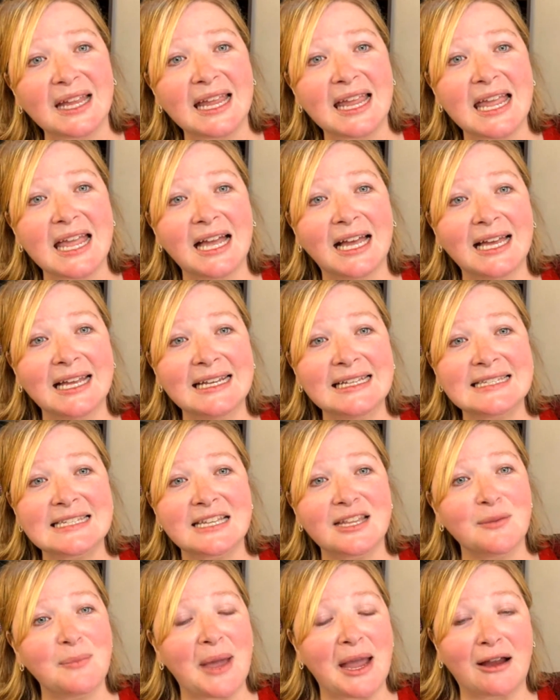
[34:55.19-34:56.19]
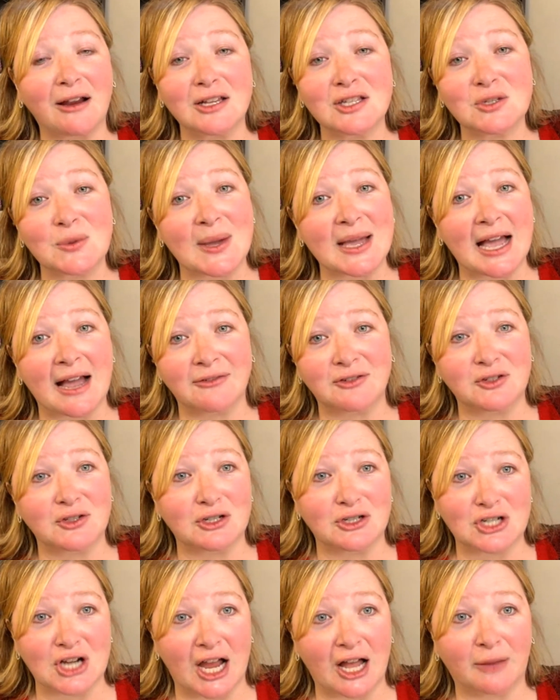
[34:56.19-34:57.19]
And instead of parents going after their
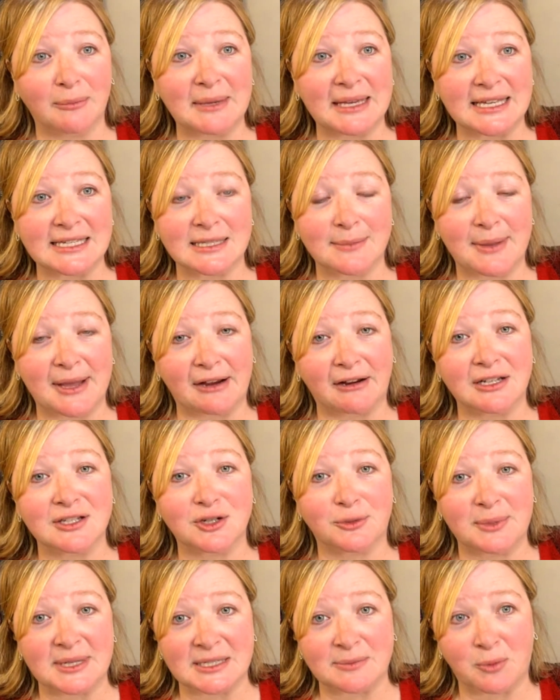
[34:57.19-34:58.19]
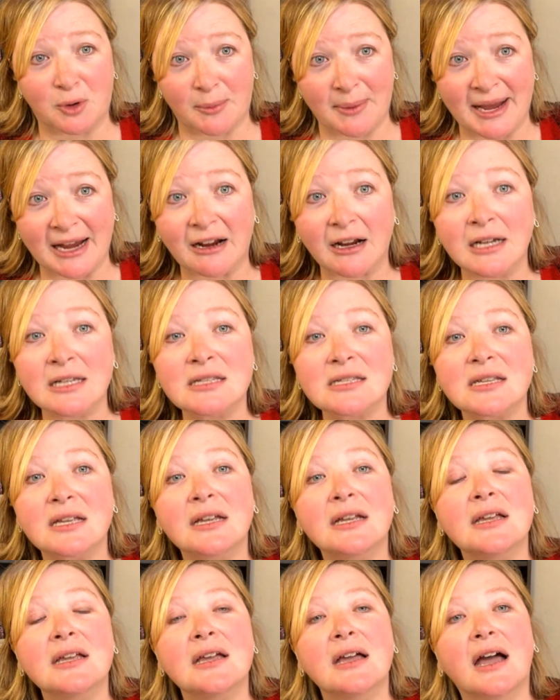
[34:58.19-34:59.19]
child because the parents are piss poor parents,
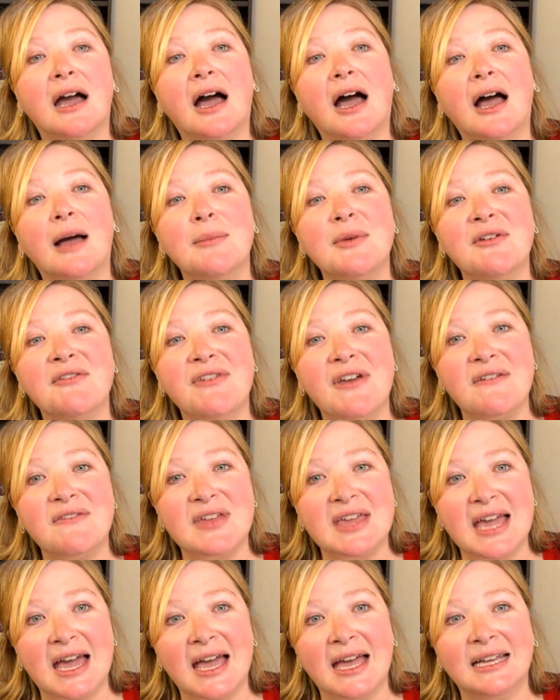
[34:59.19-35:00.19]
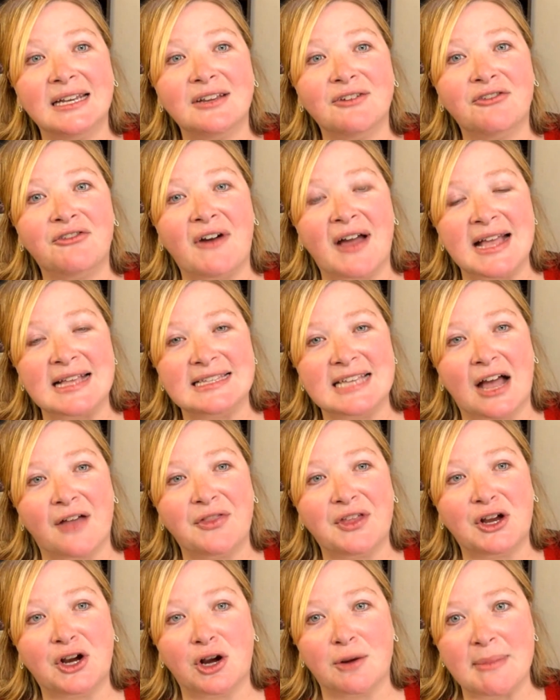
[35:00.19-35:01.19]
Vivian finds out
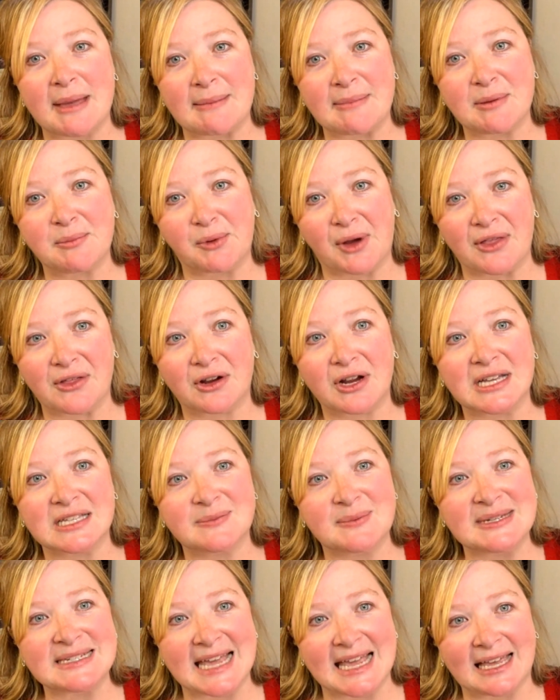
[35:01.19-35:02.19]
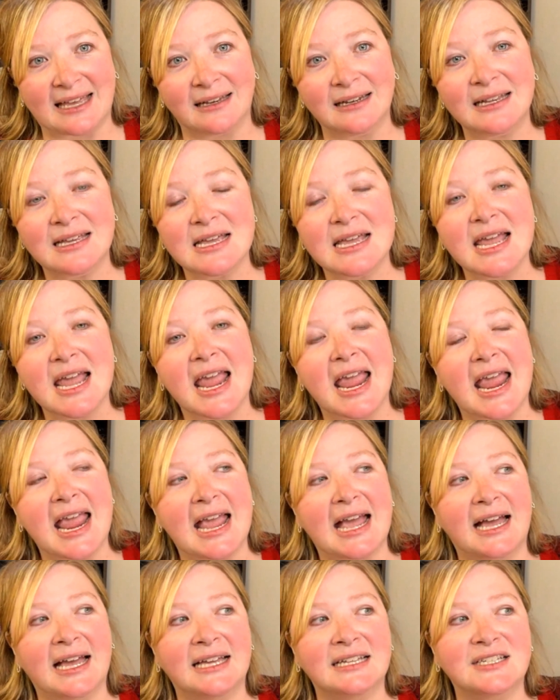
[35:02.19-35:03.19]
that her baby brother has been taken.
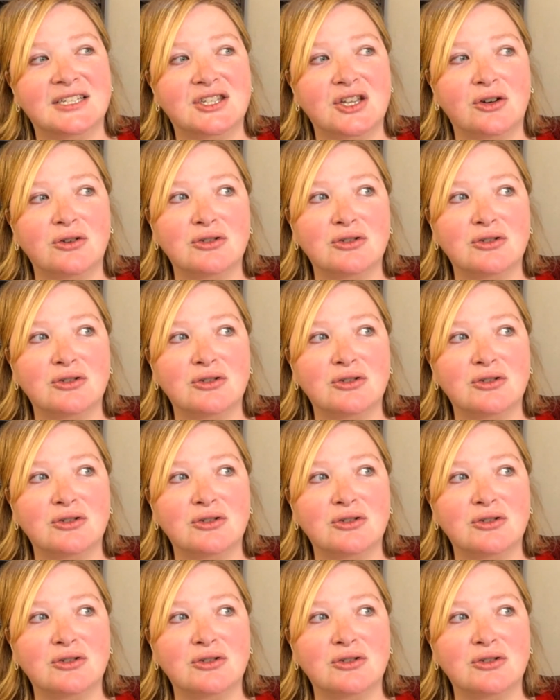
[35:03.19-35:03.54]
And so